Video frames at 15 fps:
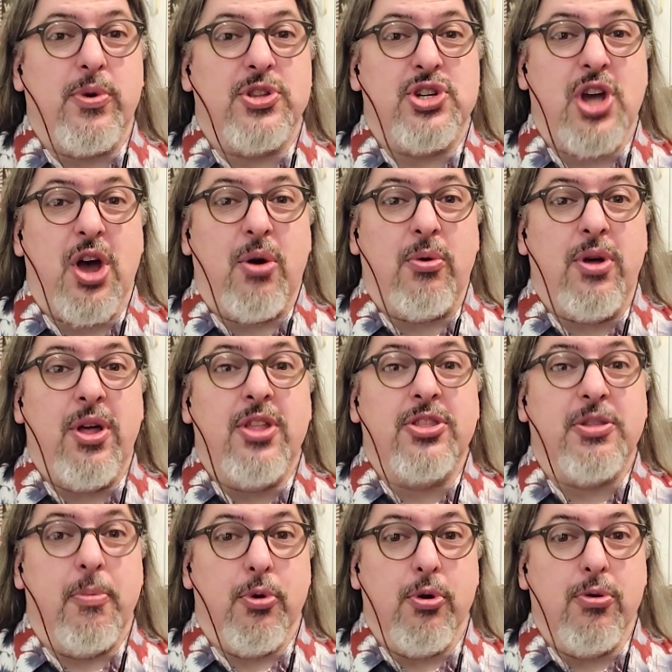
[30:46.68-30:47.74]
with Joe,
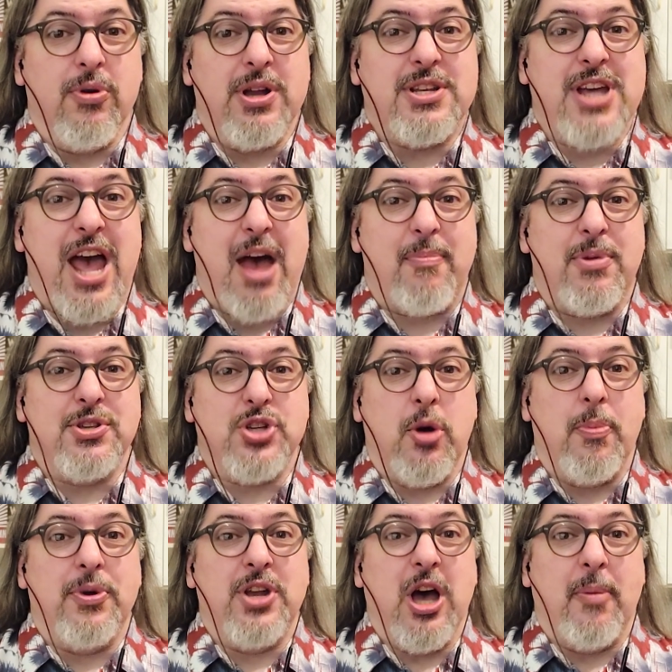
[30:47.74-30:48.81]
the brewery tap has
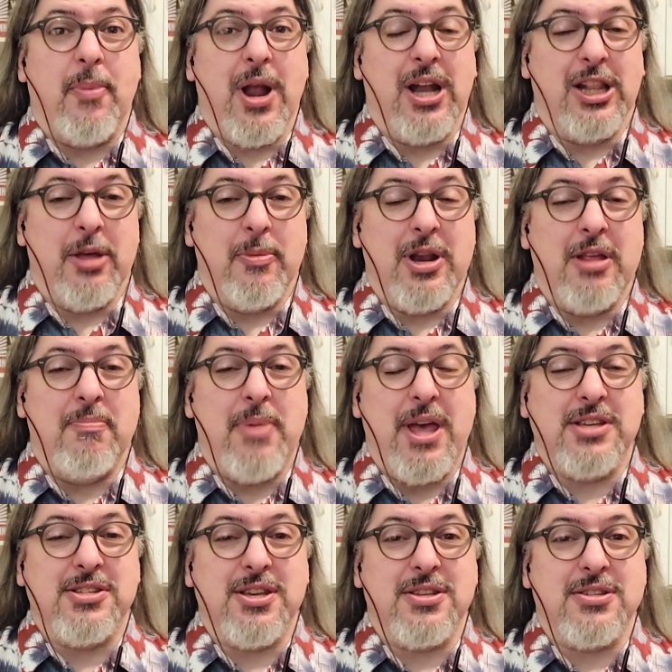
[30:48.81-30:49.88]
opened up on a limited
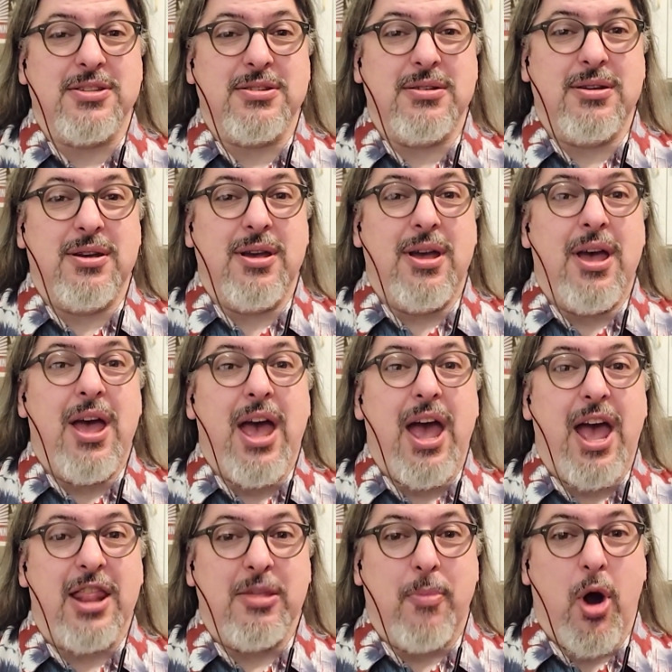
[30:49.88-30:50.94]
basis,
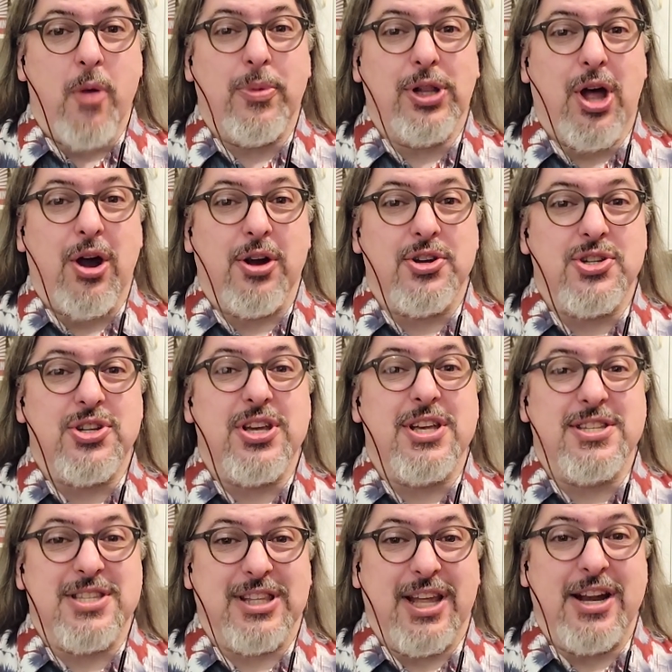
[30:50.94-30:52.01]
and the Marble Arch
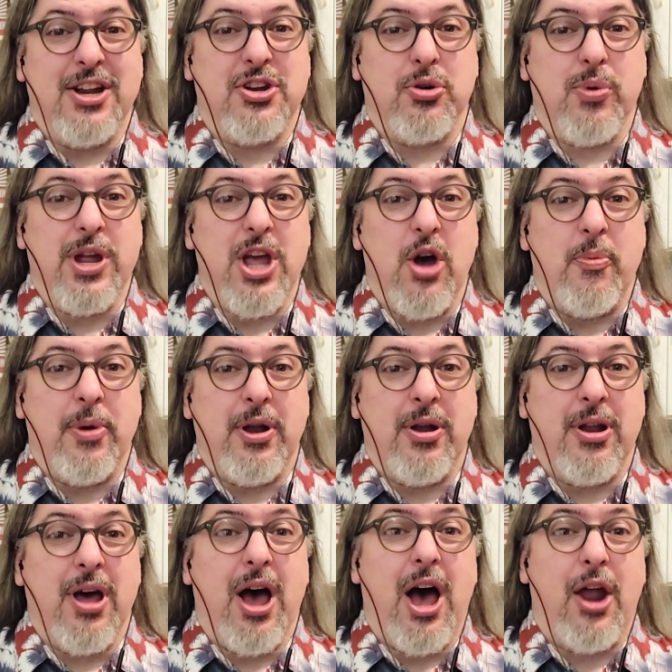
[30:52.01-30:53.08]
is slated to reopen
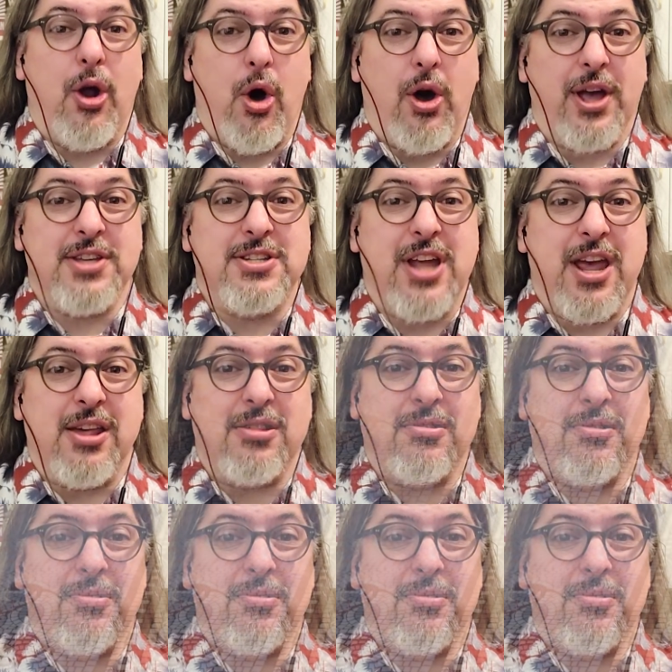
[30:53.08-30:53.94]
on August 8th.